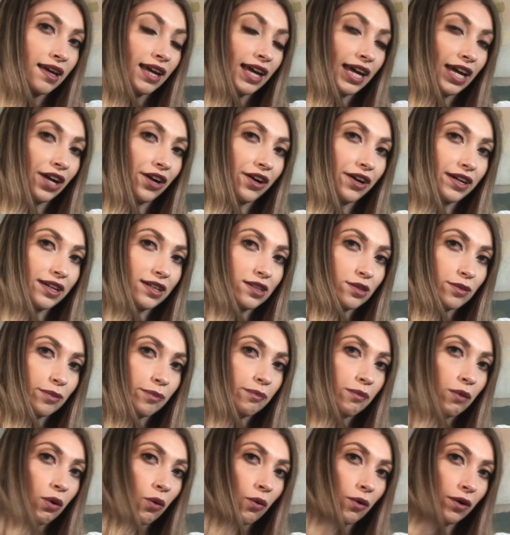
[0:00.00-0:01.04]
areas
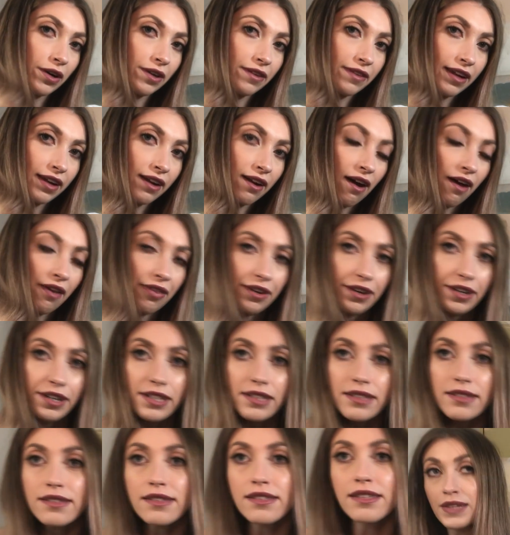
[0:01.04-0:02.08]
more than
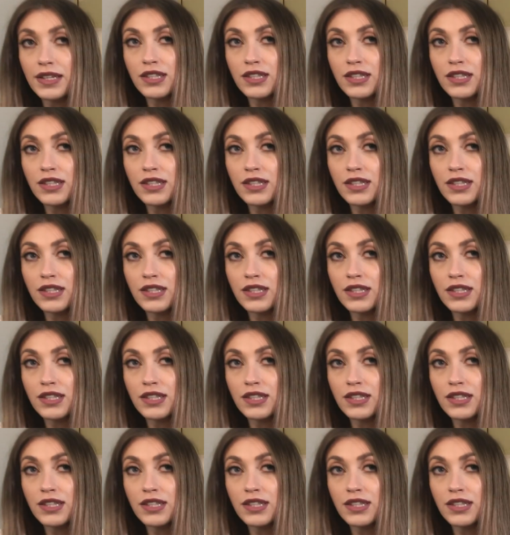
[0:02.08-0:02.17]
others.